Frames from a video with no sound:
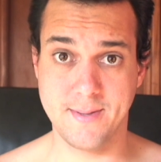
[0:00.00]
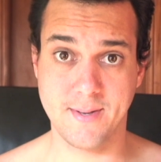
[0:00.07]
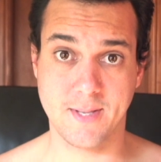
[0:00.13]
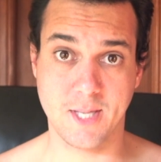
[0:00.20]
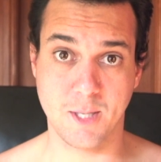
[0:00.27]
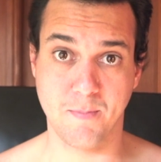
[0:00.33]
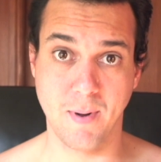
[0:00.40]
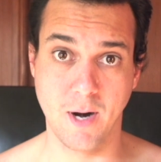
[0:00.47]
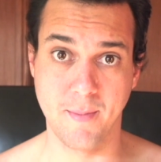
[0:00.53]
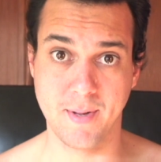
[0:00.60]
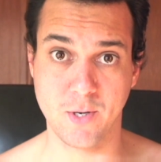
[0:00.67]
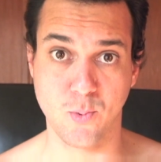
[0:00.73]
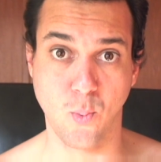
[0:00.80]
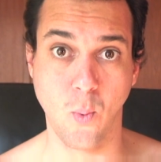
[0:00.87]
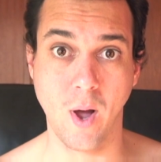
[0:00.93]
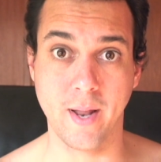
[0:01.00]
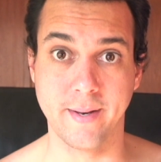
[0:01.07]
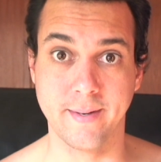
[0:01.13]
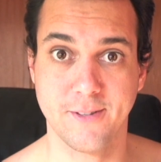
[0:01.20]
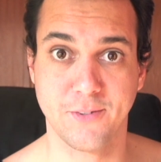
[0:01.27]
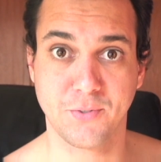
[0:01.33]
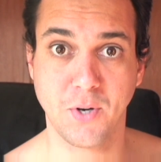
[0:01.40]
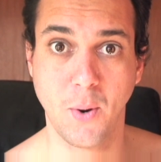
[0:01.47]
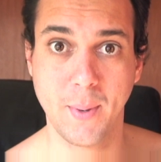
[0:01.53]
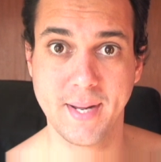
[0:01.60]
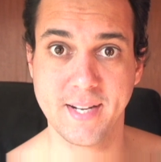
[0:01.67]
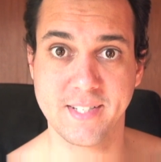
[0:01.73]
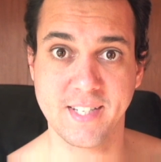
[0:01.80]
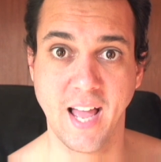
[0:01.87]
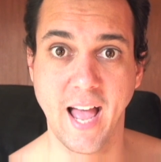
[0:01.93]
experiment 1, throwing
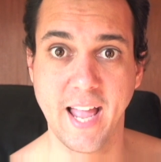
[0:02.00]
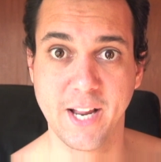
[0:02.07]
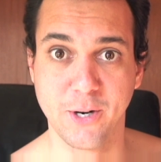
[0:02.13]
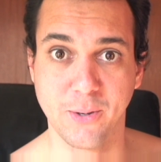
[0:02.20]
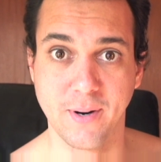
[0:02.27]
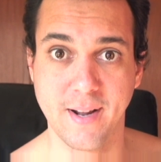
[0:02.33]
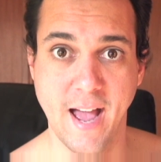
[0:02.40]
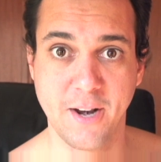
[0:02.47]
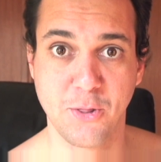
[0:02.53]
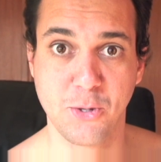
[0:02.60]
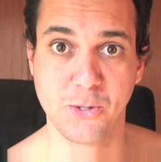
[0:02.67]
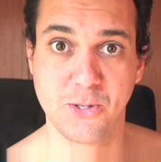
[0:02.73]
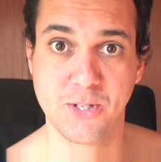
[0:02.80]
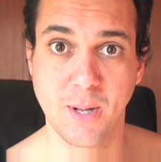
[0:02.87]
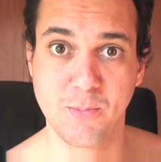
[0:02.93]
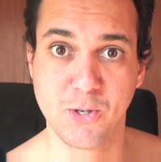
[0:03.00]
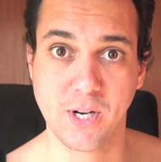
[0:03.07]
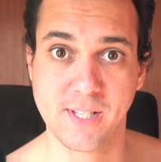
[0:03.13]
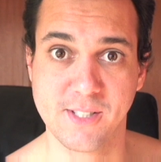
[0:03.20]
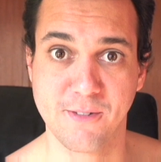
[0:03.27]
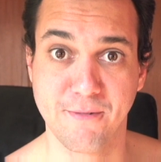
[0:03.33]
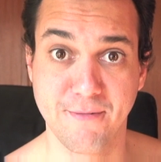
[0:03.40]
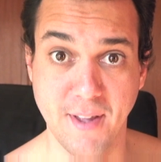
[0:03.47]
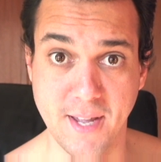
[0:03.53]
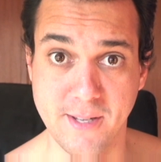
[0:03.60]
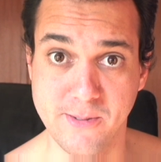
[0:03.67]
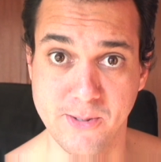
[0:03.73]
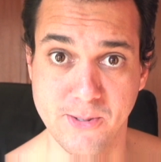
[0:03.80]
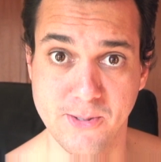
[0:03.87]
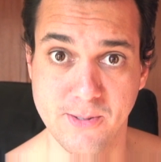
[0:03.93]
a tiger at the subject's
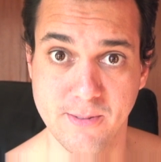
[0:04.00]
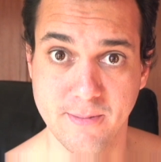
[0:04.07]
face.